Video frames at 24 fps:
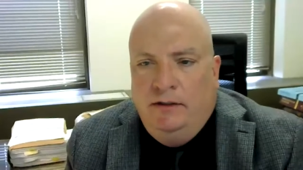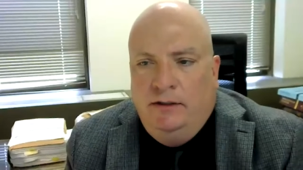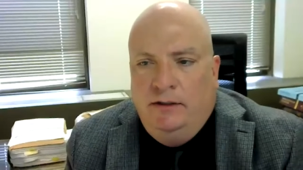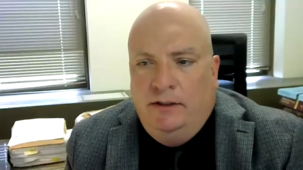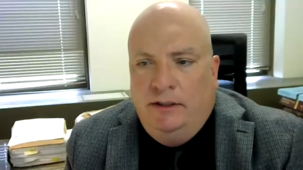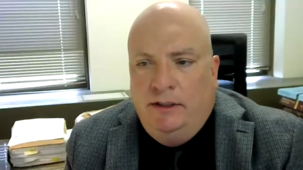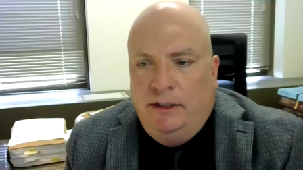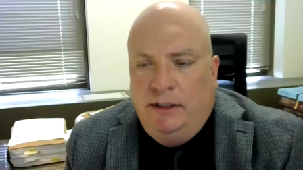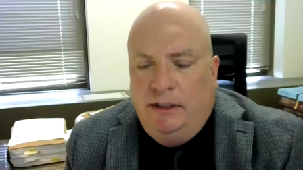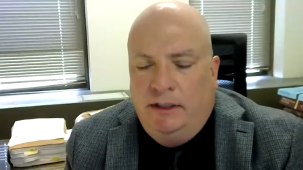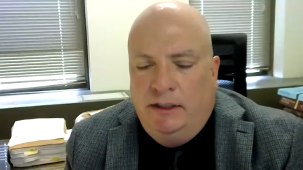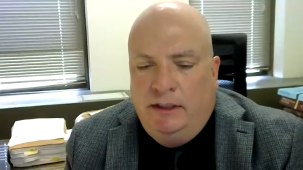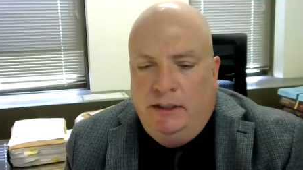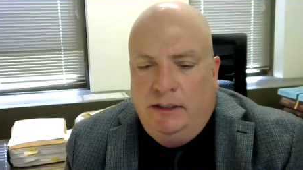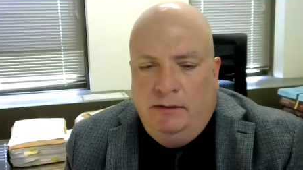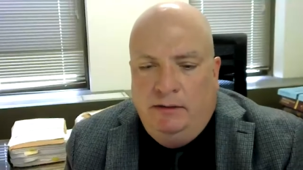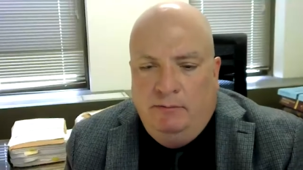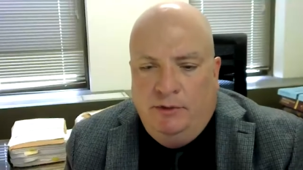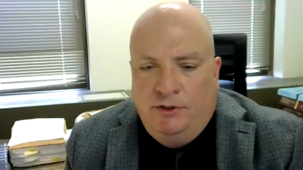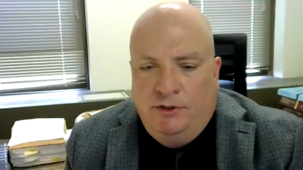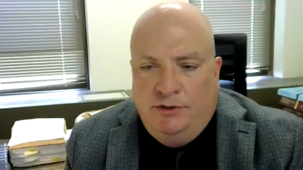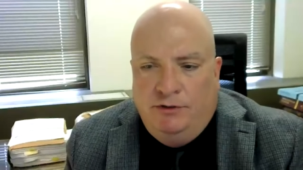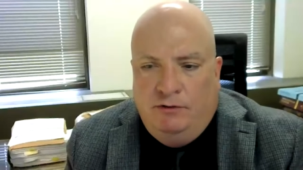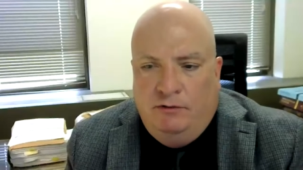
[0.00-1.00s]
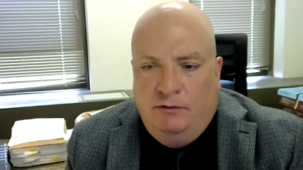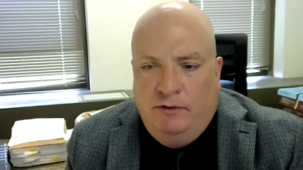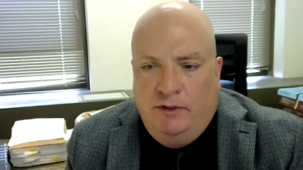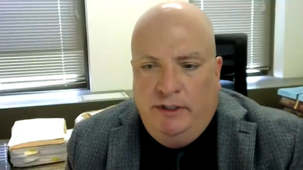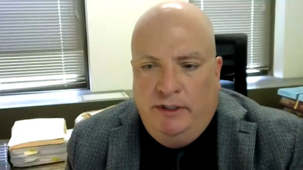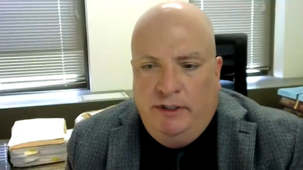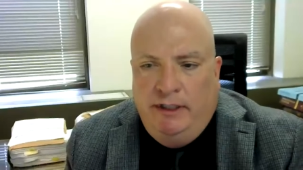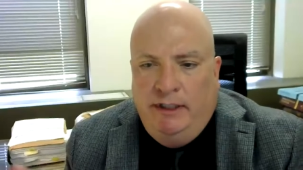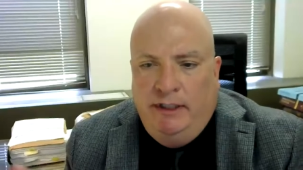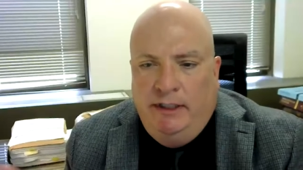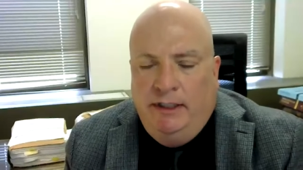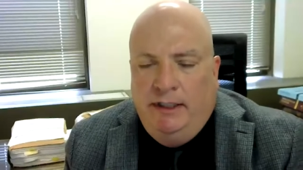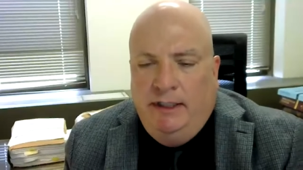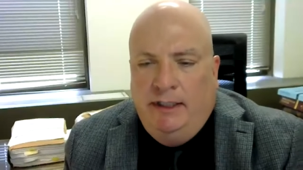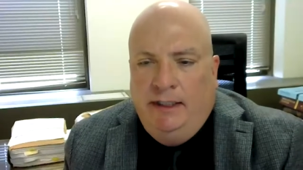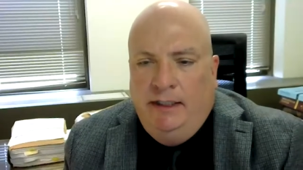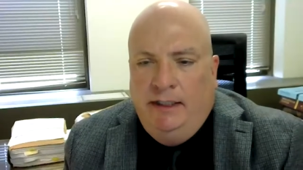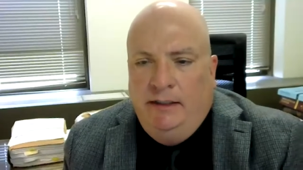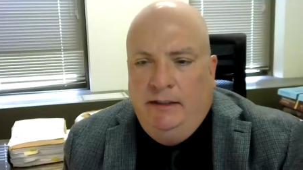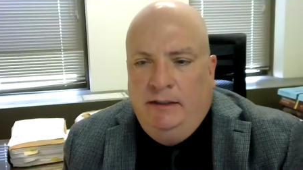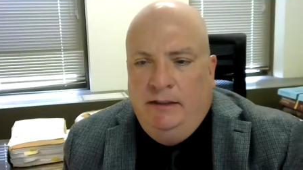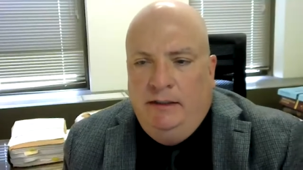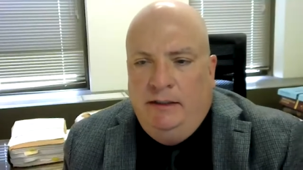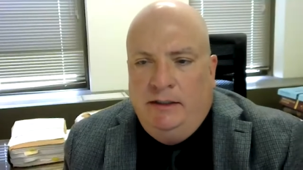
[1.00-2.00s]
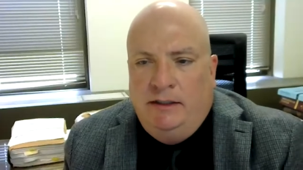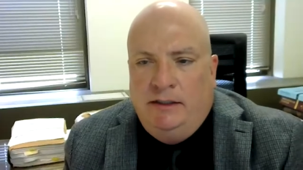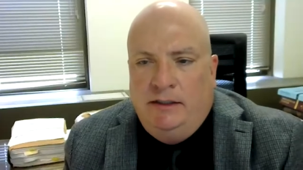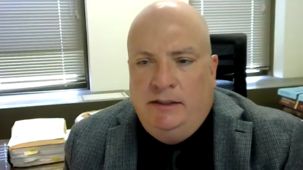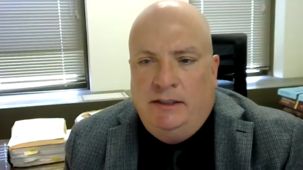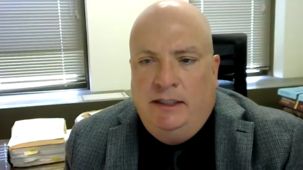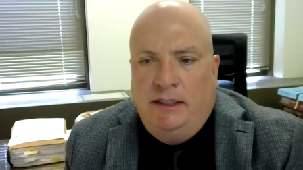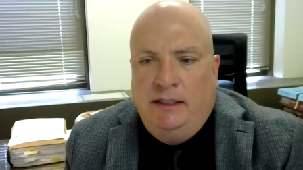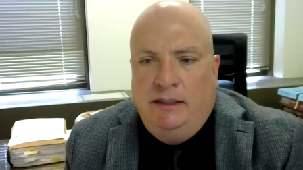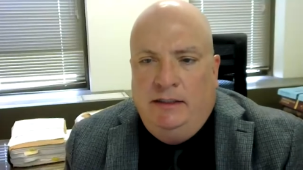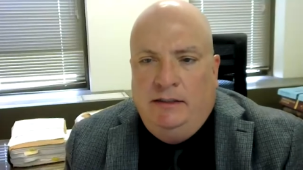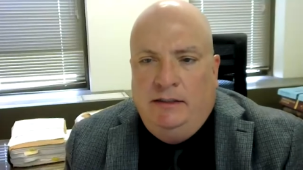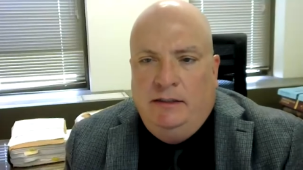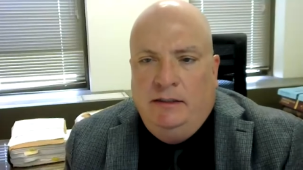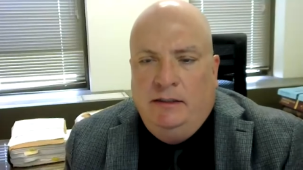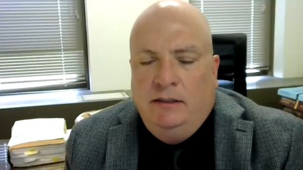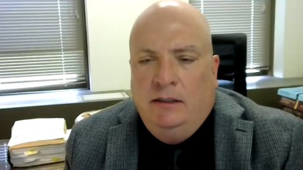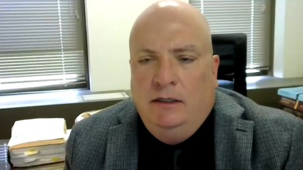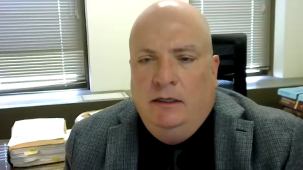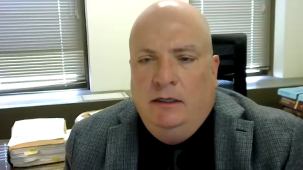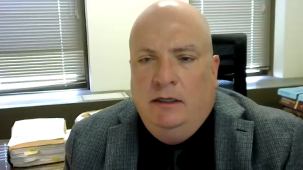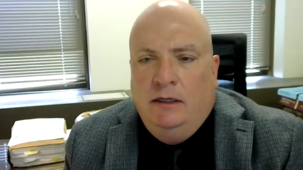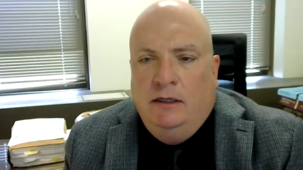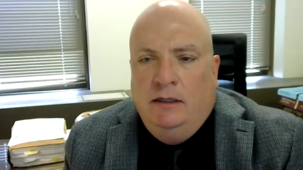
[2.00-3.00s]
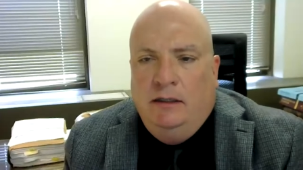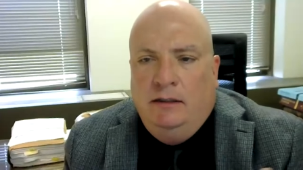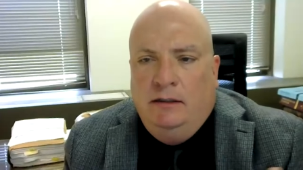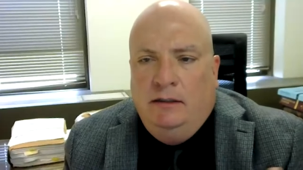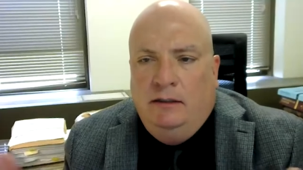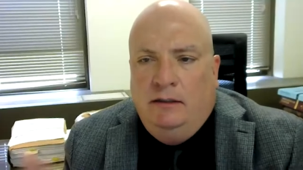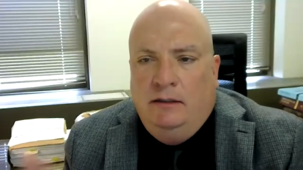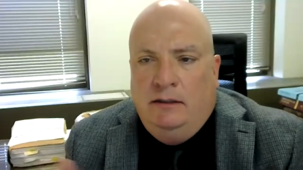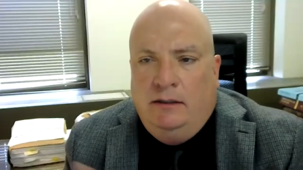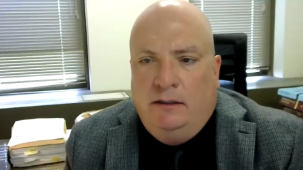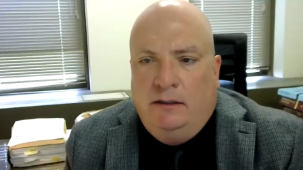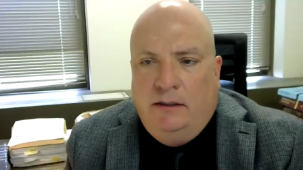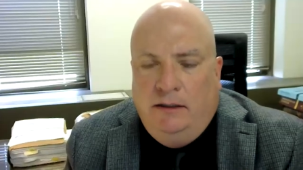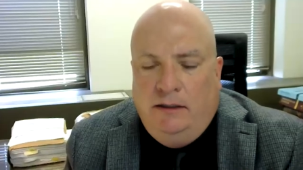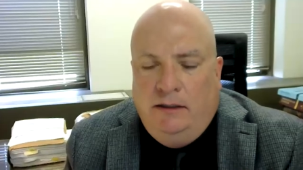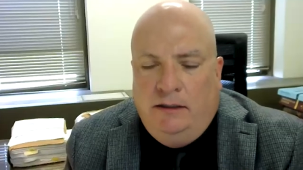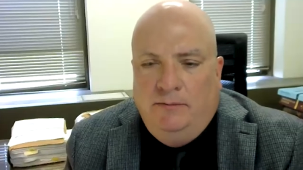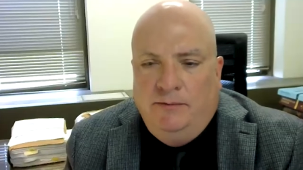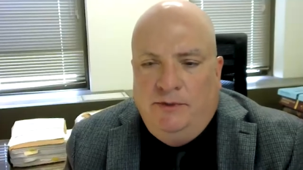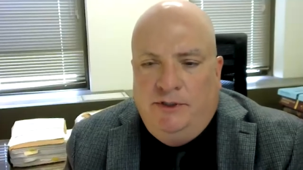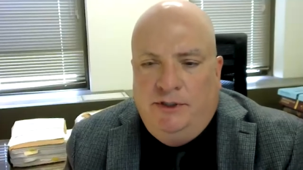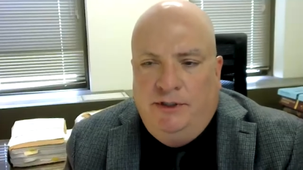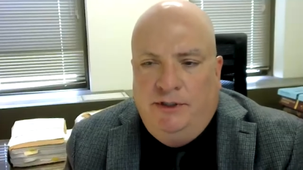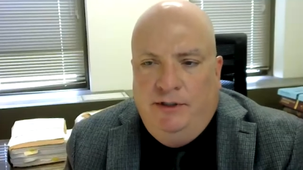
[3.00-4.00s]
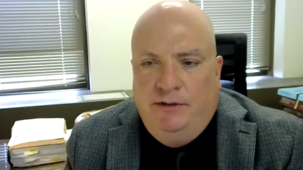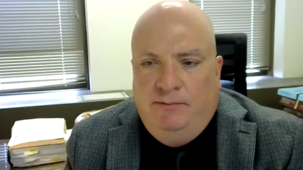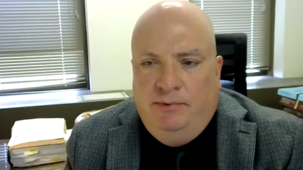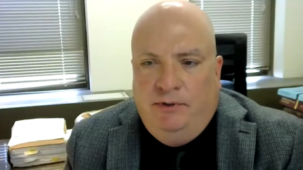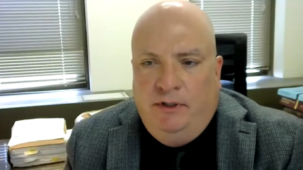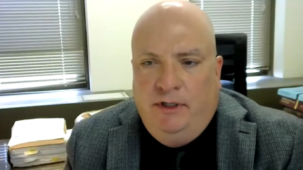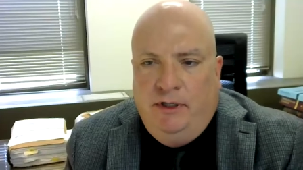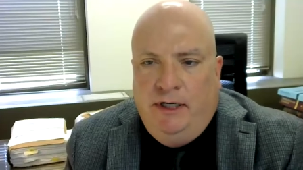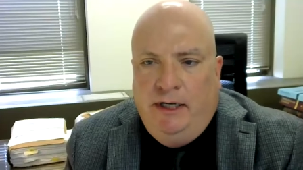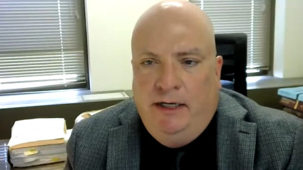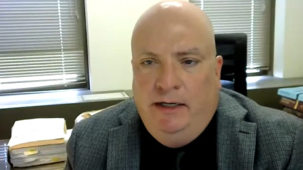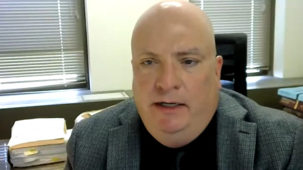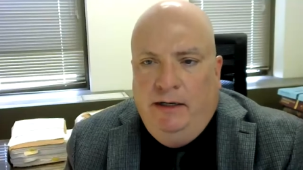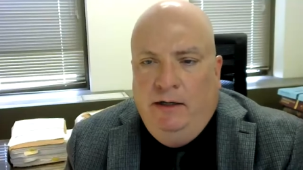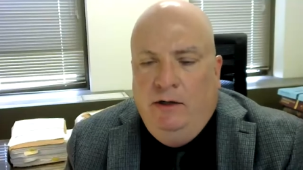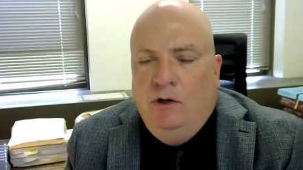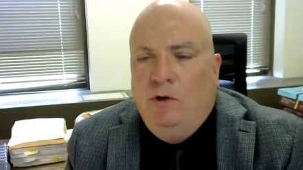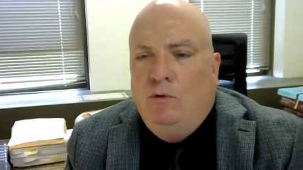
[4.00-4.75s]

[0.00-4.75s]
the majority and the dissent comes into play.